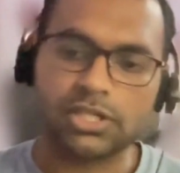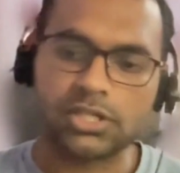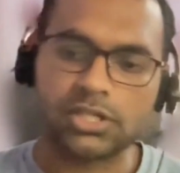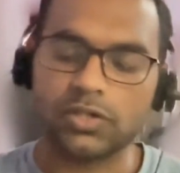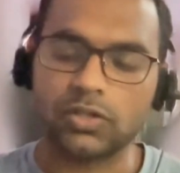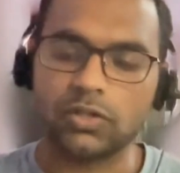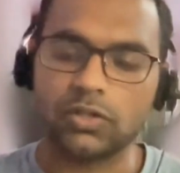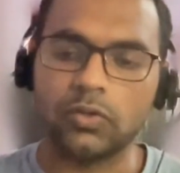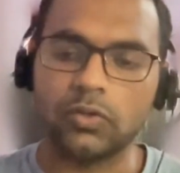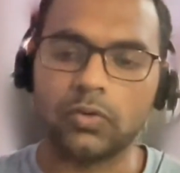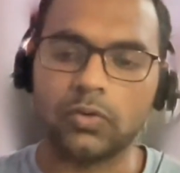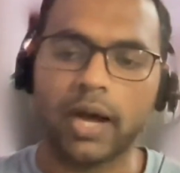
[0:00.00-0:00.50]

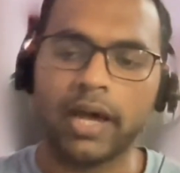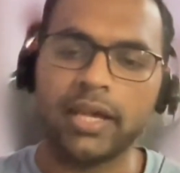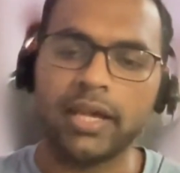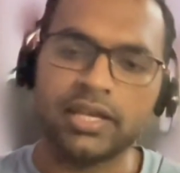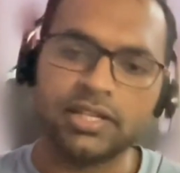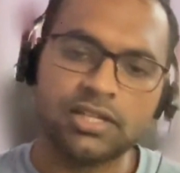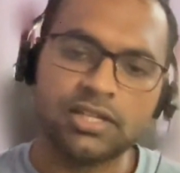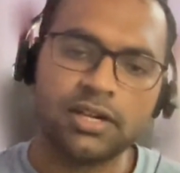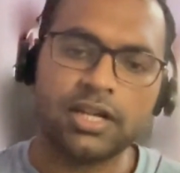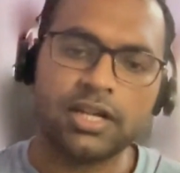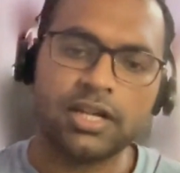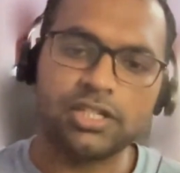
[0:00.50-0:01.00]
So I
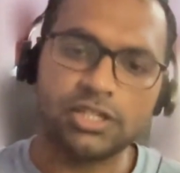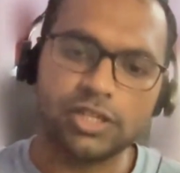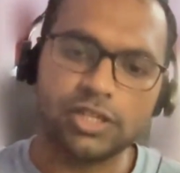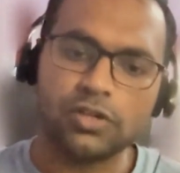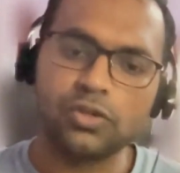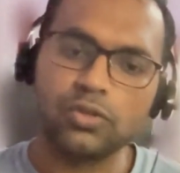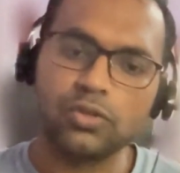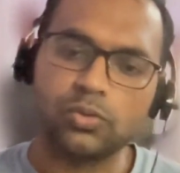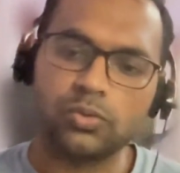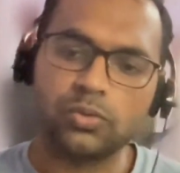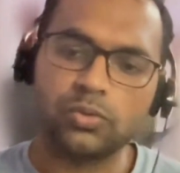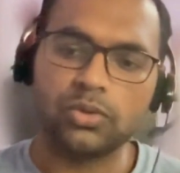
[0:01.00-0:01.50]
either reach out
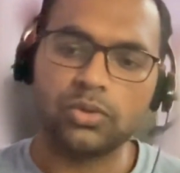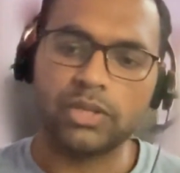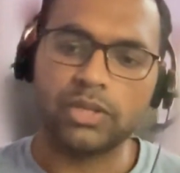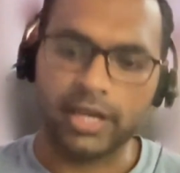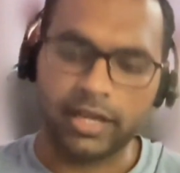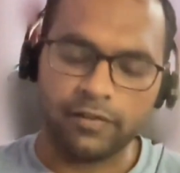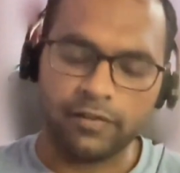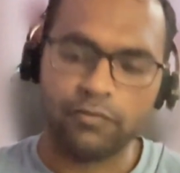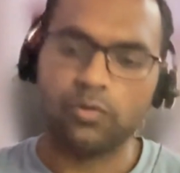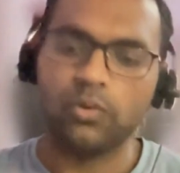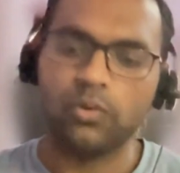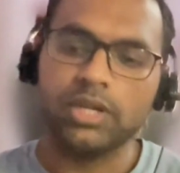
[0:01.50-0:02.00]
to the
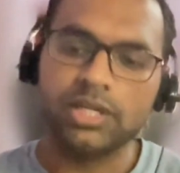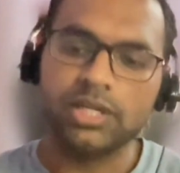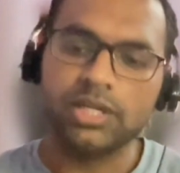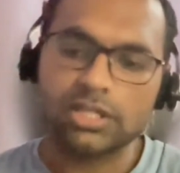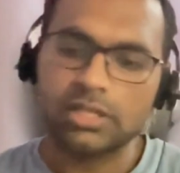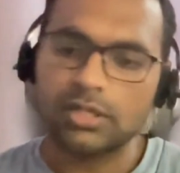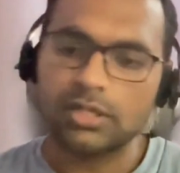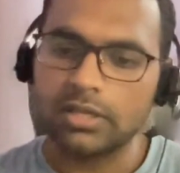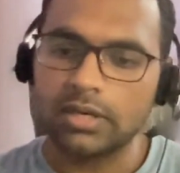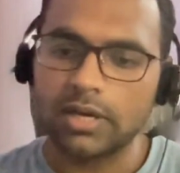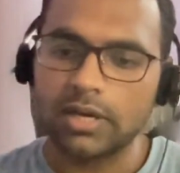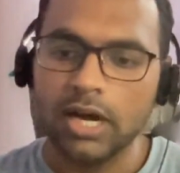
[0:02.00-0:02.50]

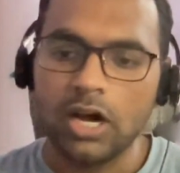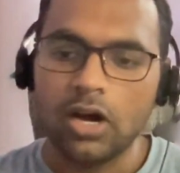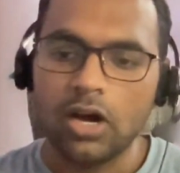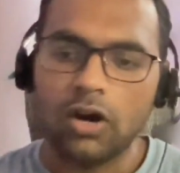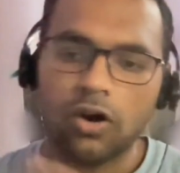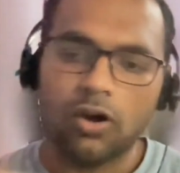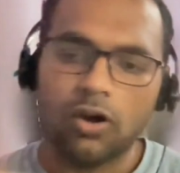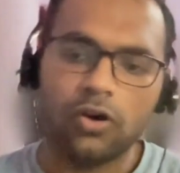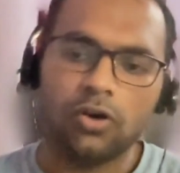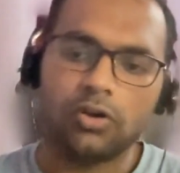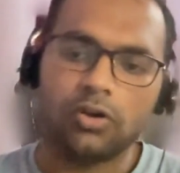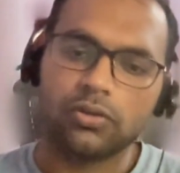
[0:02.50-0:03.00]
influencer
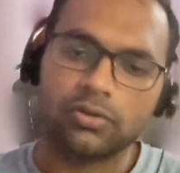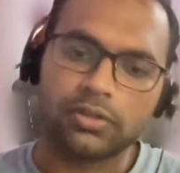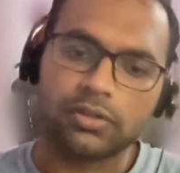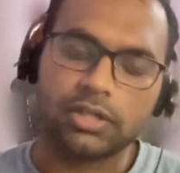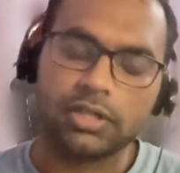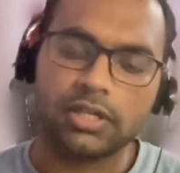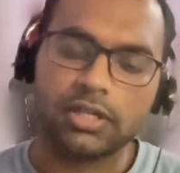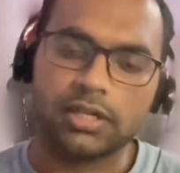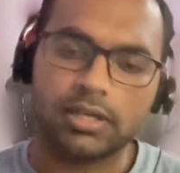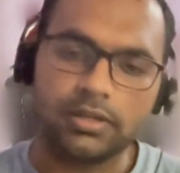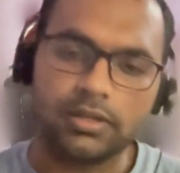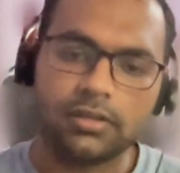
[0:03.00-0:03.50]
or the
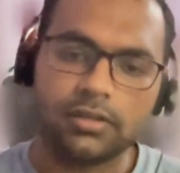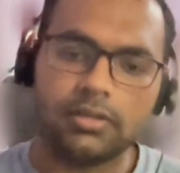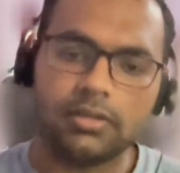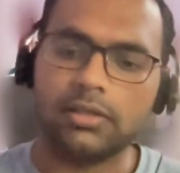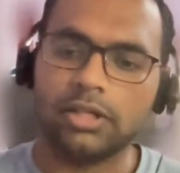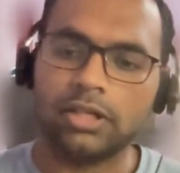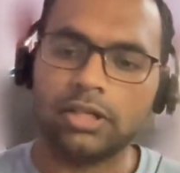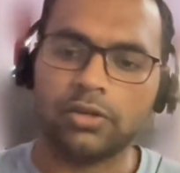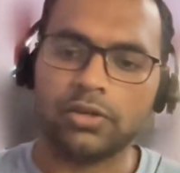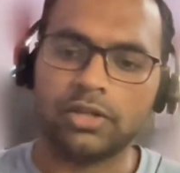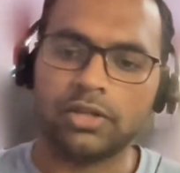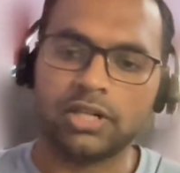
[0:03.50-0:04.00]

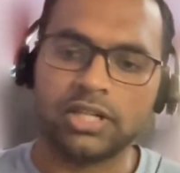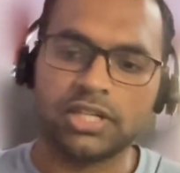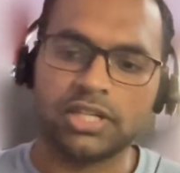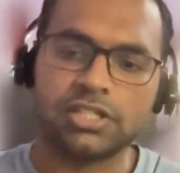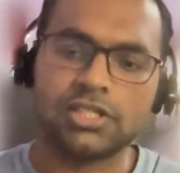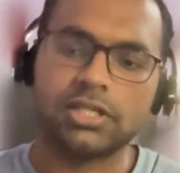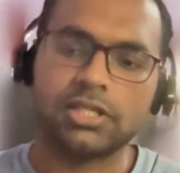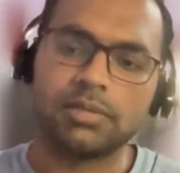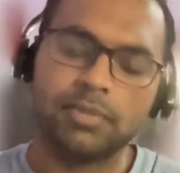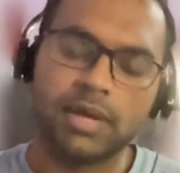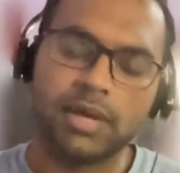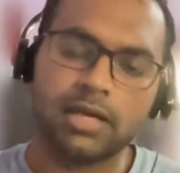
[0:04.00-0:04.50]

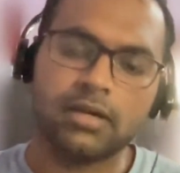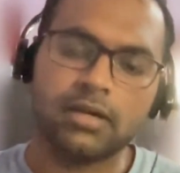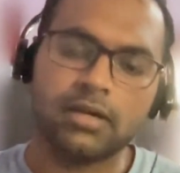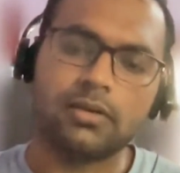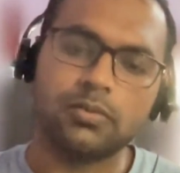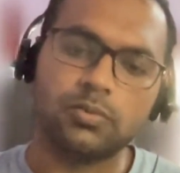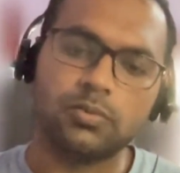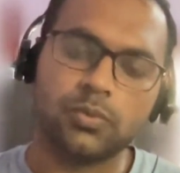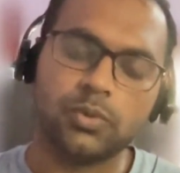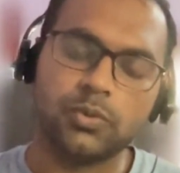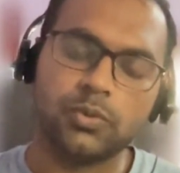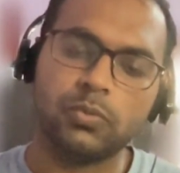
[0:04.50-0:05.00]
decision maker
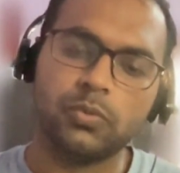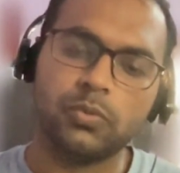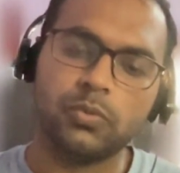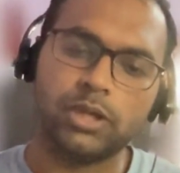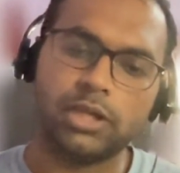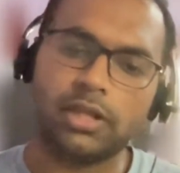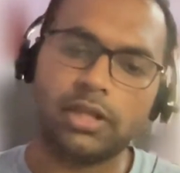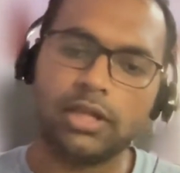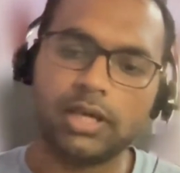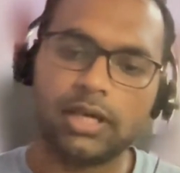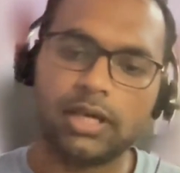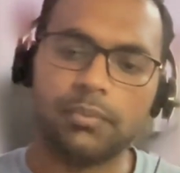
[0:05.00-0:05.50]

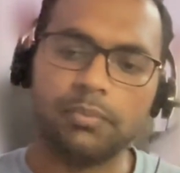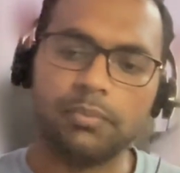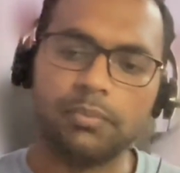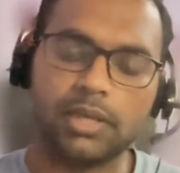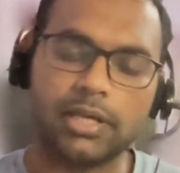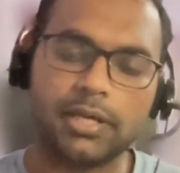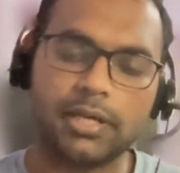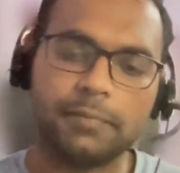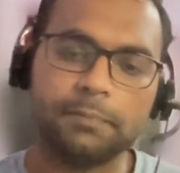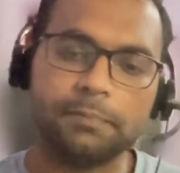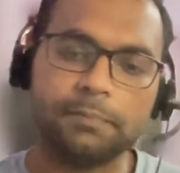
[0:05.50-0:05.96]
within the company.